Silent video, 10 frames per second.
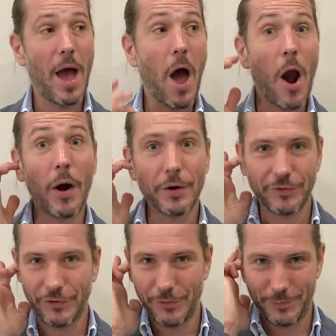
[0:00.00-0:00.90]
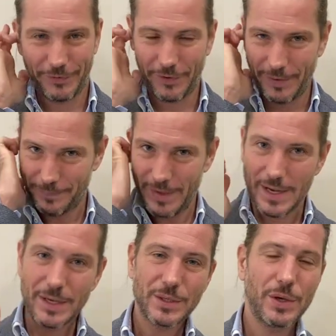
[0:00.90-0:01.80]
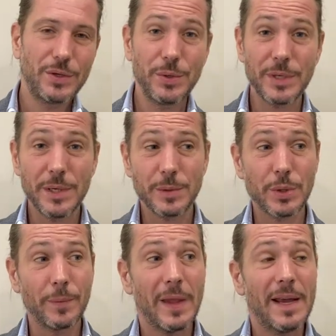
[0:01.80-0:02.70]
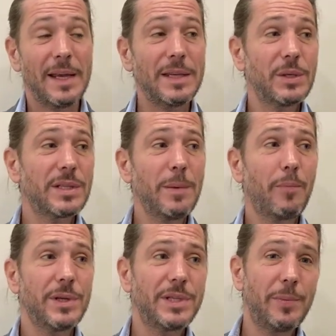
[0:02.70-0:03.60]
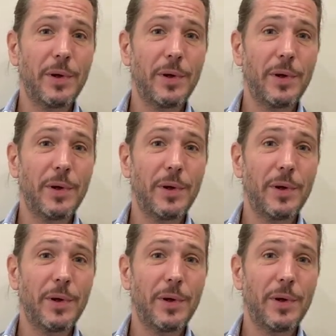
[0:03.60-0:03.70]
Hurt you, sorry. So, you see? So it's the same principle.